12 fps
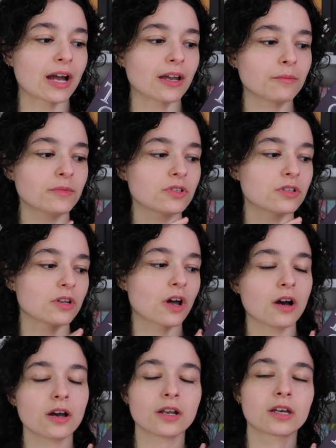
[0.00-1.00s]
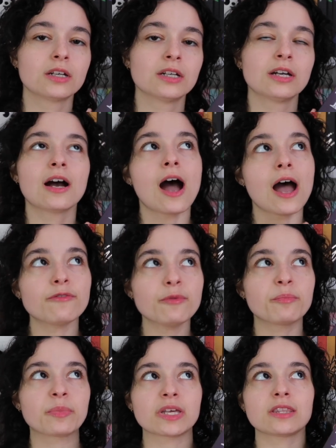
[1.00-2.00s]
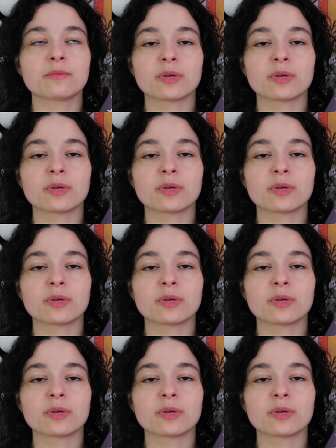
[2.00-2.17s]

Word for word: I'm not, I haven't been the